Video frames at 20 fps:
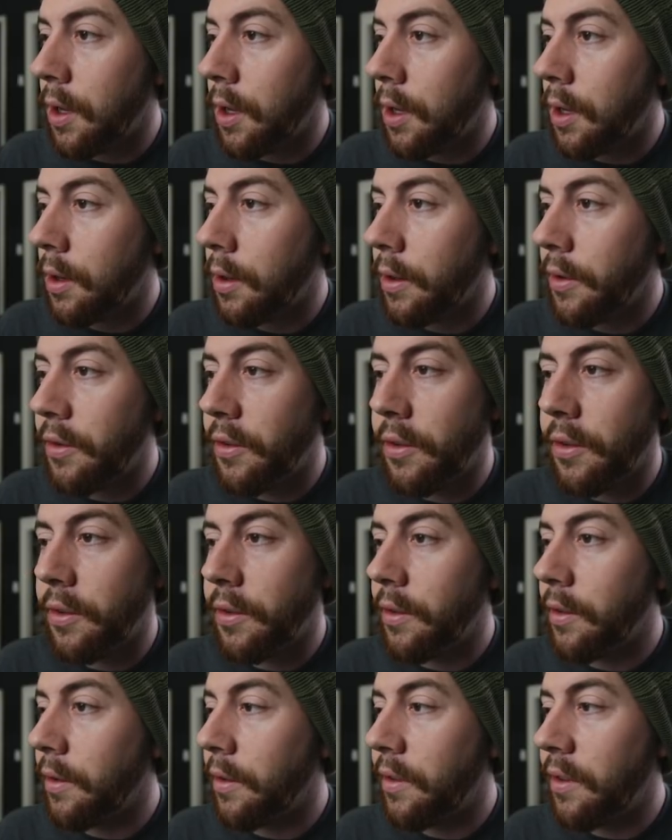And let's
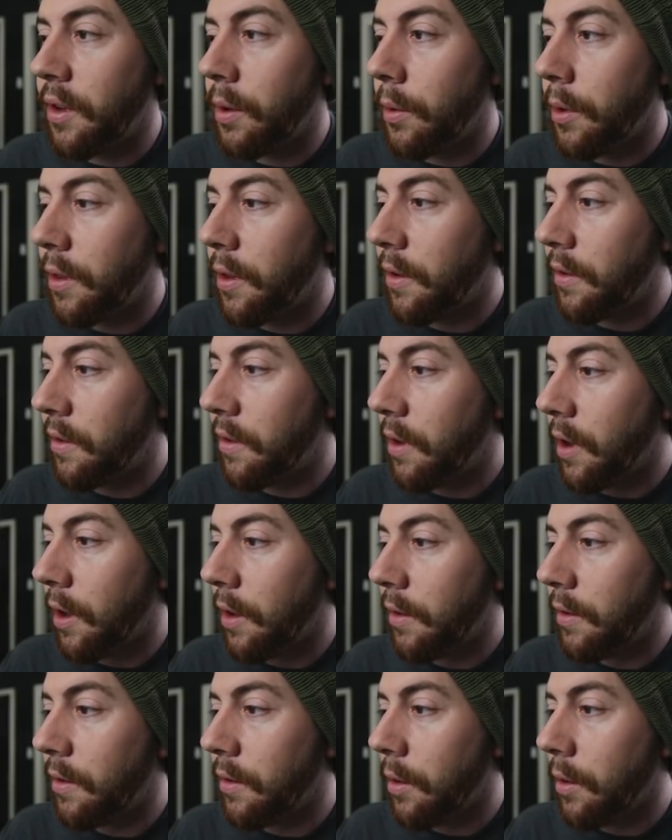just see what this does.